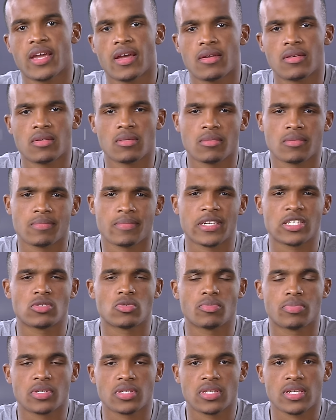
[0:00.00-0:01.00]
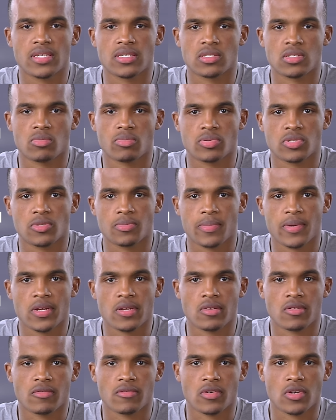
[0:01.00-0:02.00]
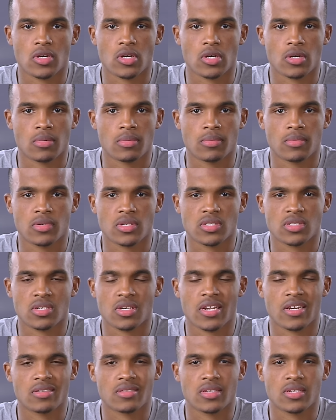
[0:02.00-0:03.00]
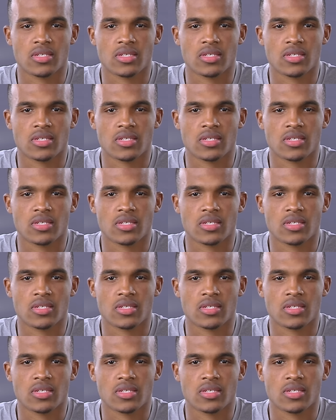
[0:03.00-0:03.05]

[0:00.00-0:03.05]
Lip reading: Kind of makes you put things in perspective. There's a lot of